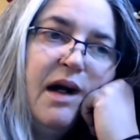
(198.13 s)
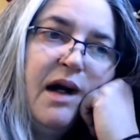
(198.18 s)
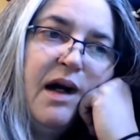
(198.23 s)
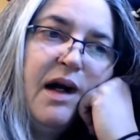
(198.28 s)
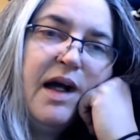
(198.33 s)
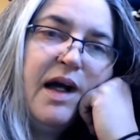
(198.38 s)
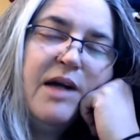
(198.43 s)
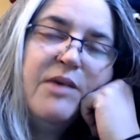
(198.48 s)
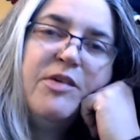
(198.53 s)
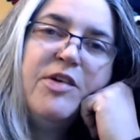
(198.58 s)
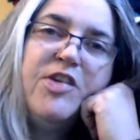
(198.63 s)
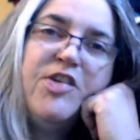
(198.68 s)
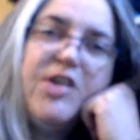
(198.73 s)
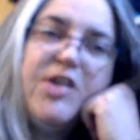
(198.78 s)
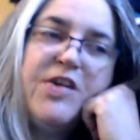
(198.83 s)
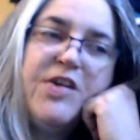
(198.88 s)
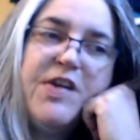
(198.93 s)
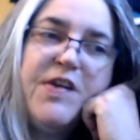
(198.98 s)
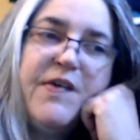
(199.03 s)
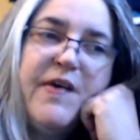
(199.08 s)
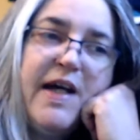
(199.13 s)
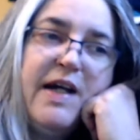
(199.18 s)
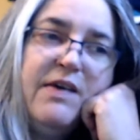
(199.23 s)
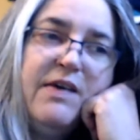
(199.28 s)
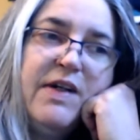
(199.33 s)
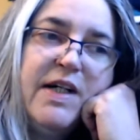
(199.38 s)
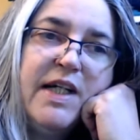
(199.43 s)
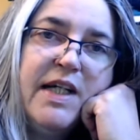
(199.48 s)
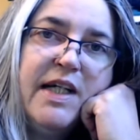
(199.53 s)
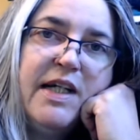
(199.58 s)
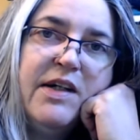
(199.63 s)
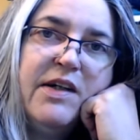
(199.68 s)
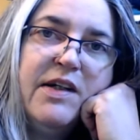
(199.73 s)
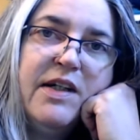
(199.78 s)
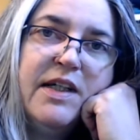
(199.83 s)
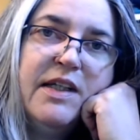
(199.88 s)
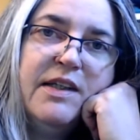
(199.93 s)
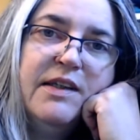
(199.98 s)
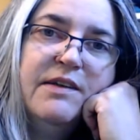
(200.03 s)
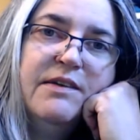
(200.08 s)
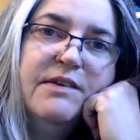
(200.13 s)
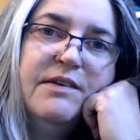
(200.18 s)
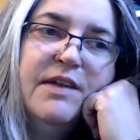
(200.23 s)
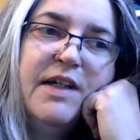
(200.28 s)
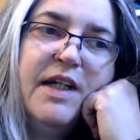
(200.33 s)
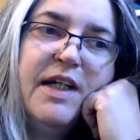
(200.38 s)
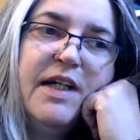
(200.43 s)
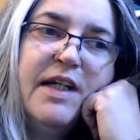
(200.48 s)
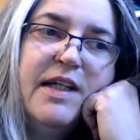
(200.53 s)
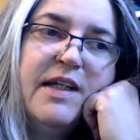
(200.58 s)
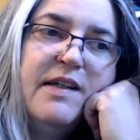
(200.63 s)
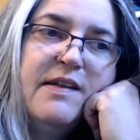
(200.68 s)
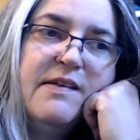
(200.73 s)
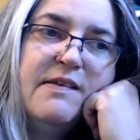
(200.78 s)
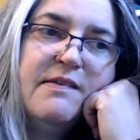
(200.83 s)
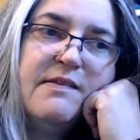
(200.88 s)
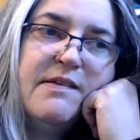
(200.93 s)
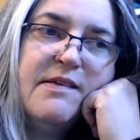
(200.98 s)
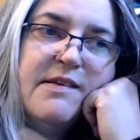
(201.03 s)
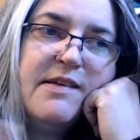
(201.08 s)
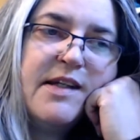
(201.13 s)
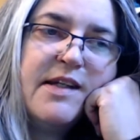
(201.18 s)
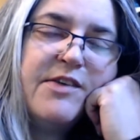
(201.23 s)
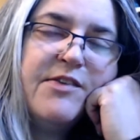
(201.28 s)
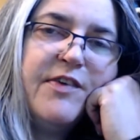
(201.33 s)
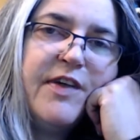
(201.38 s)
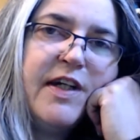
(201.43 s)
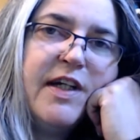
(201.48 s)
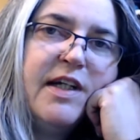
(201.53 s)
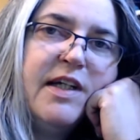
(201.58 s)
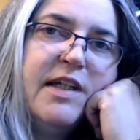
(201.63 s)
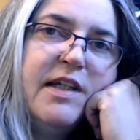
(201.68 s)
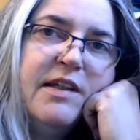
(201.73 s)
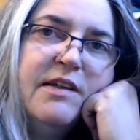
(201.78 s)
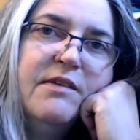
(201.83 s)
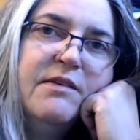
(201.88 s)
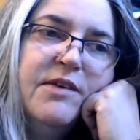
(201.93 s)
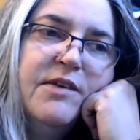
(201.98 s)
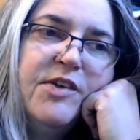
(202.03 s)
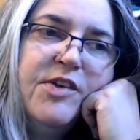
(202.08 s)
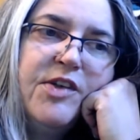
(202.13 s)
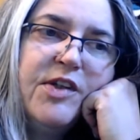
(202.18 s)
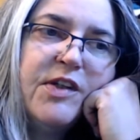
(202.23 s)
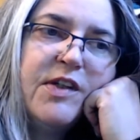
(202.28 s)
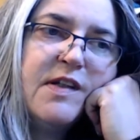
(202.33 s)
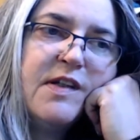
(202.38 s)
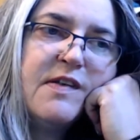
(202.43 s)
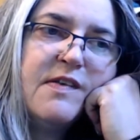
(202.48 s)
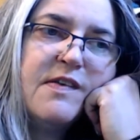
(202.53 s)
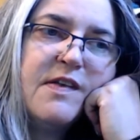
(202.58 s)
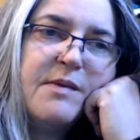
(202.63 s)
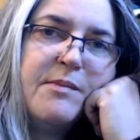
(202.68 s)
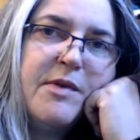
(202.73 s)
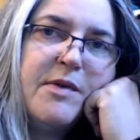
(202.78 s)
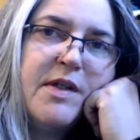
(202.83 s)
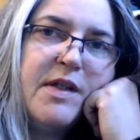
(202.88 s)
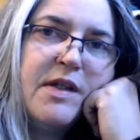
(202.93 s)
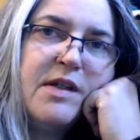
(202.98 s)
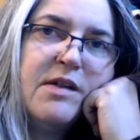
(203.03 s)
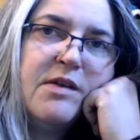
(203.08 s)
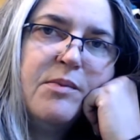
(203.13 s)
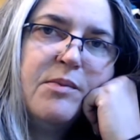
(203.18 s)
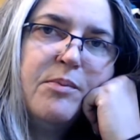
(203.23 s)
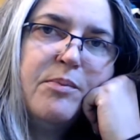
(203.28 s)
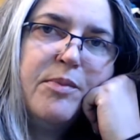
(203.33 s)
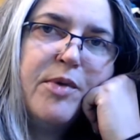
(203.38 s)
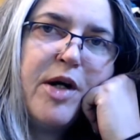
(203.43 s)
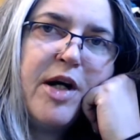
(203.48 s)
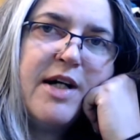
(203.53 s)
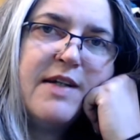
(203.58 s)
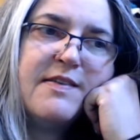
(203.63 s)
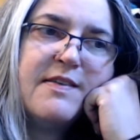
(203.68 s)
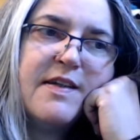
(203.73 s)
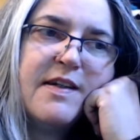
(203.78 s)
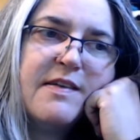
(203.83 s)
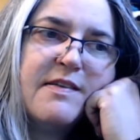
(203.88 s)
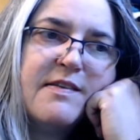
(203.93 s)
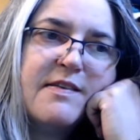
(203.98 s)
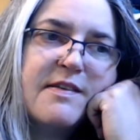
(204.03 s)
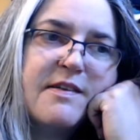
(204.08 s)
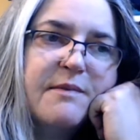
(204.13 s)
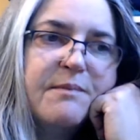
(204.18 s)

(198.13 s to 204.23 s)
I will show you how I get on and see if I can show you some of the process.